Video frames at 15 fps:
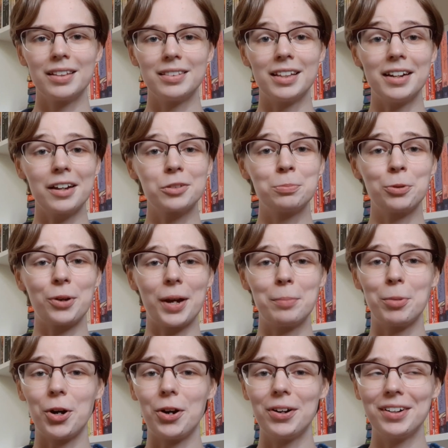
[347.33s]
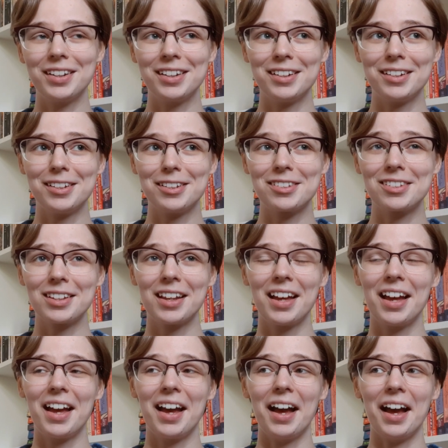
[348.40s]
The next book I bought is
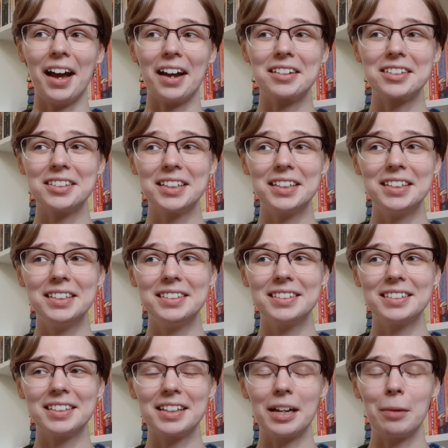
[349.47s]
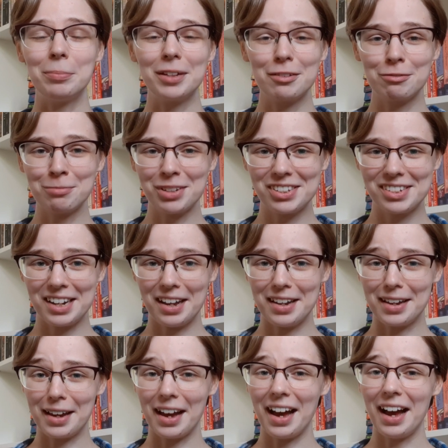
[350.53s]
actually a bit of a
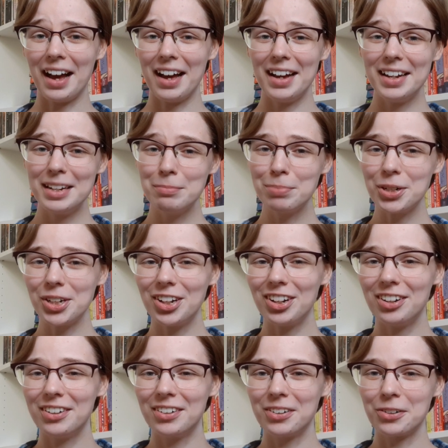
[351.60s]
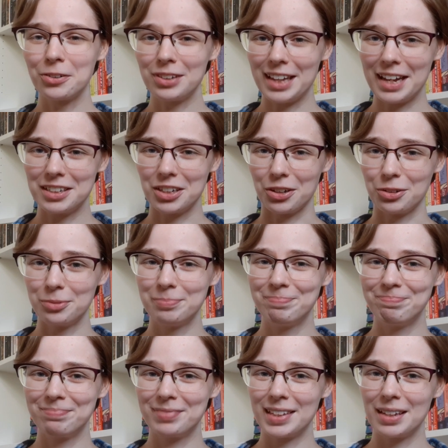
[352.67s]
mistake. I bought Orlando
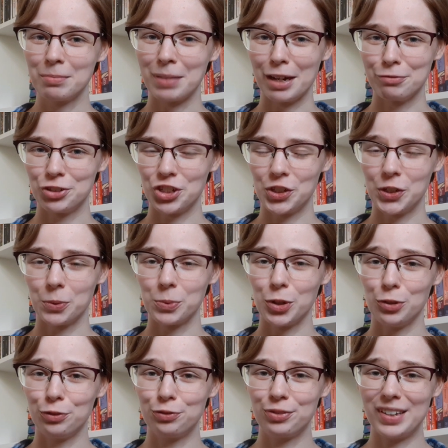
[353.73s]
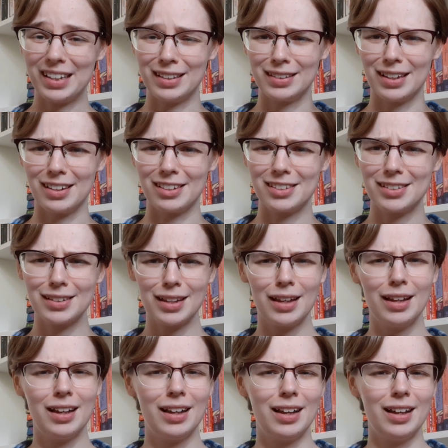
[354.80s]
by Virginia Woolf in this
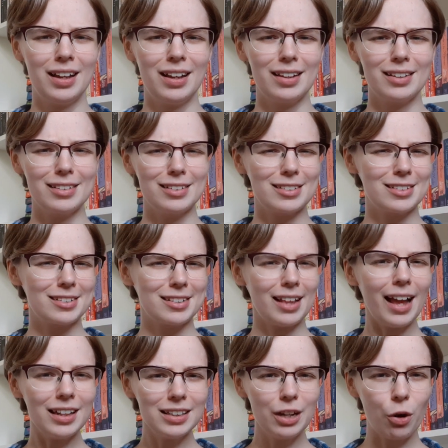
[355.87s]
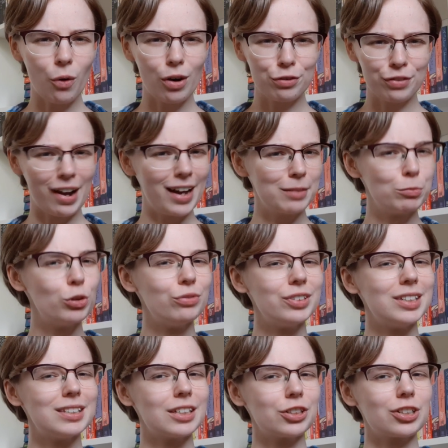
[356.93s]
slightly horrifying
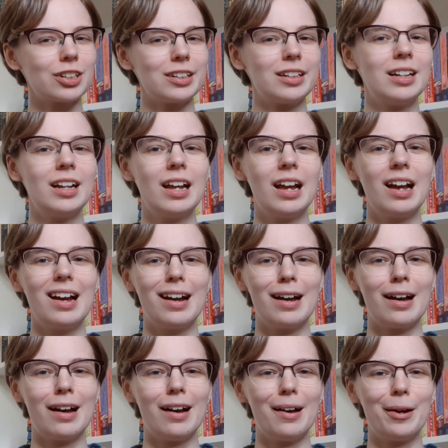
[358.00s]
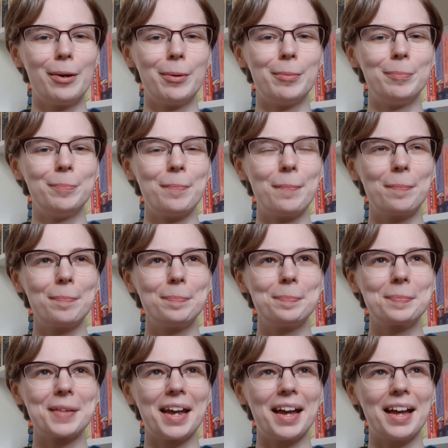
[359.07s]
movie edition. Not
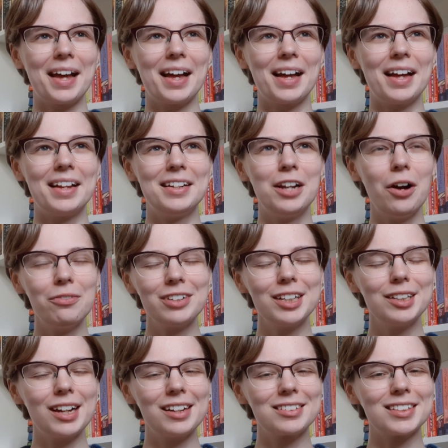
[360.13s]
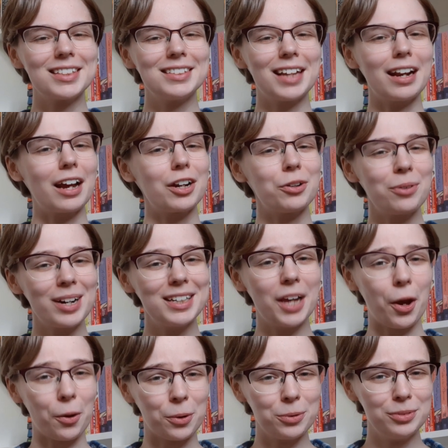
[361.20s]
realizing that I
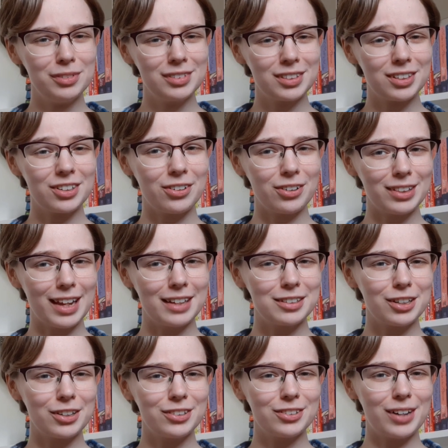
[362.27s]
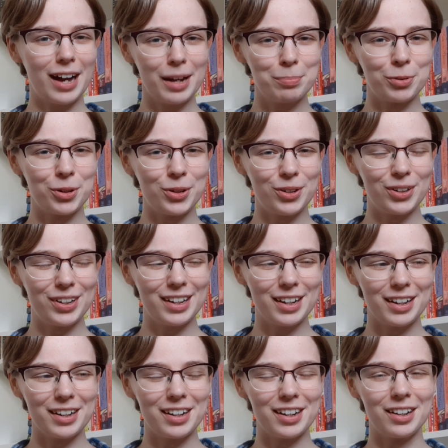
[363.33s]
already owned Orlando. I bought
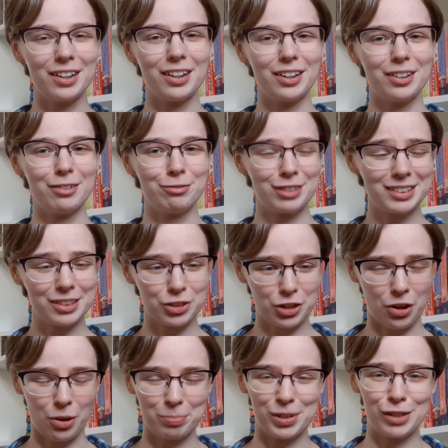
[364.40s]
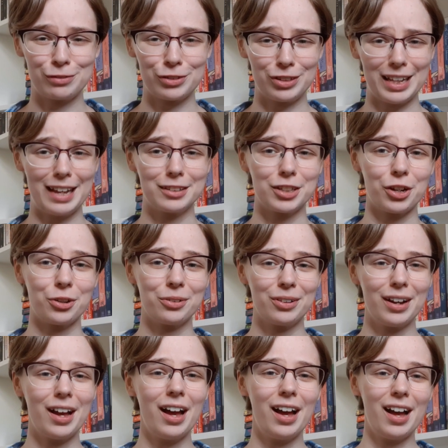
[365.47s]
a vintage copy of Orlando
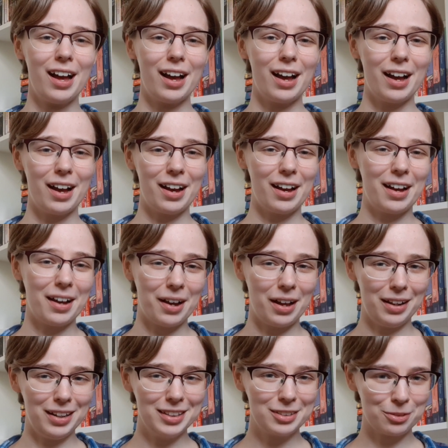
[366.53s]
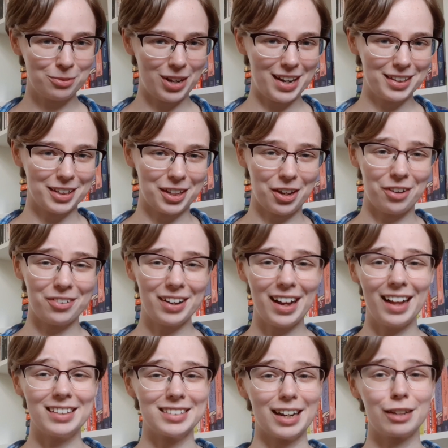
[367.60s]
a little while ago
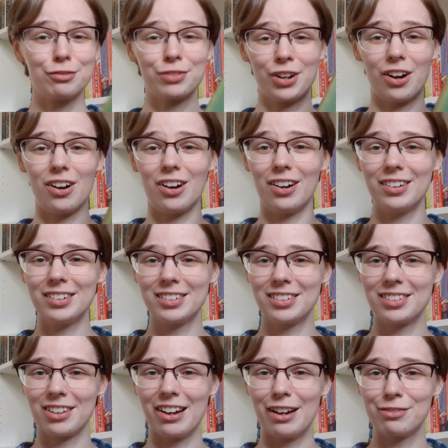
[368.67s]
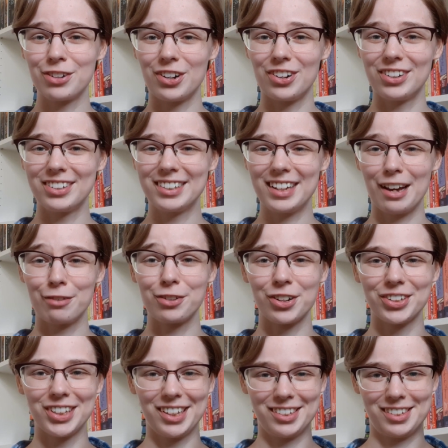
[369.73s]
and I forgot. So I've got
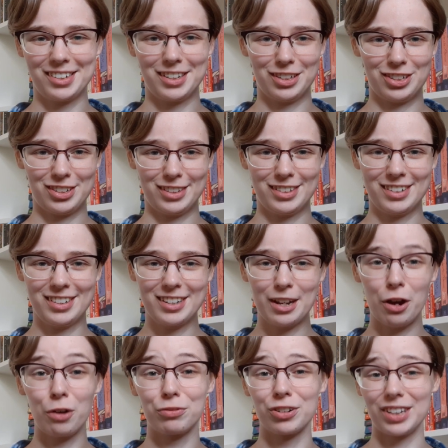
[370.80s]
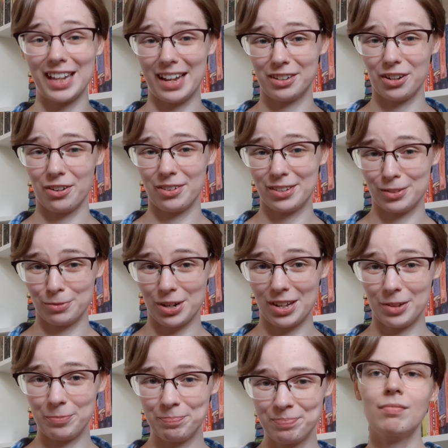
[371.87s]
this edition of Orlando as
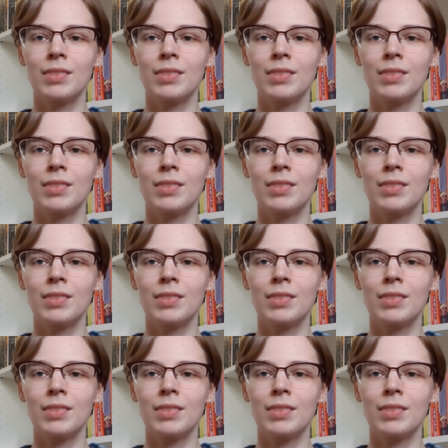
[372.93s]
well.